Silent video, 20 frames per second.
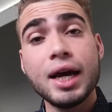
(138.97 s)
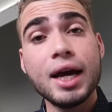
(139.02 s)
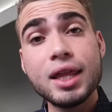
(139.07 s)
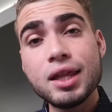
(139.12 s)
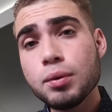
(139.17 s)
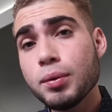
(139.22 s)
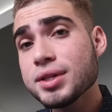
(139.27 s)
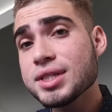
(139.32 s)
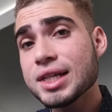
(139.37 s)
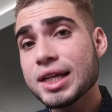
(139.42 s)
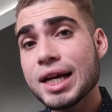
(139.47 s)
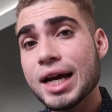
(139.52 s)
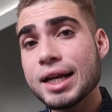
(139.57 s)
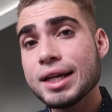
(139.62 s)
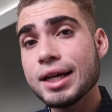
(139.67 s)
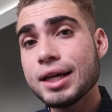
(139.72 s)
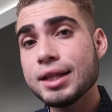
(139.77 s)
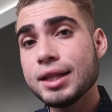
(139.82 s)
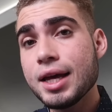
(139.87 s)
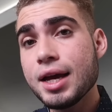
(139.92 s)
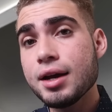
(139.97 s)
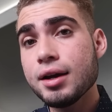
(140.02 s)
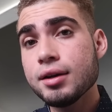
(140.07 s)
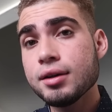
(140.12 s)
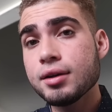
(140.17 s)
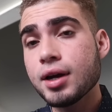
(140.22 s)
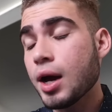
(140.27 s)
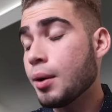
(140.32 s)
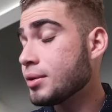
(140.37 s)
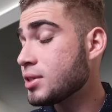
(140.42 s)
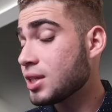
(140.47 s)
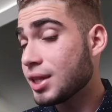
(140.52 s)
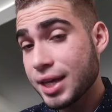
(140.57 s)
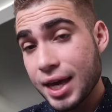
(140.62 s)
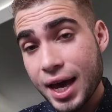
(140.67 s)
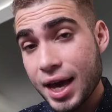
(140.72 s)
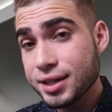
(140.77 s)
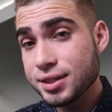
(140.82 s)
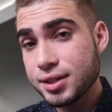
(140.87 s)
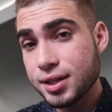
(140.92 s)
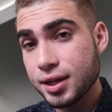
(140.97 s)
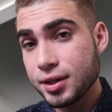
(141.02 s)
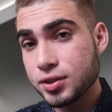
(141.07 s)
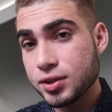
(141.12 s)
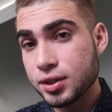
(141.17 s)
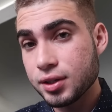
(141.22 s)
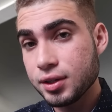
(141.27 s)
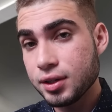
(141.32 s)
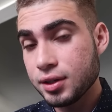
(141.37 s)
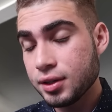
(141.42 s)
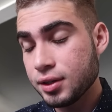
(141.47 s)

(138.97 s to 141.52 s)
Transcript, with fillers: And then once I got done there, I went to the gas station.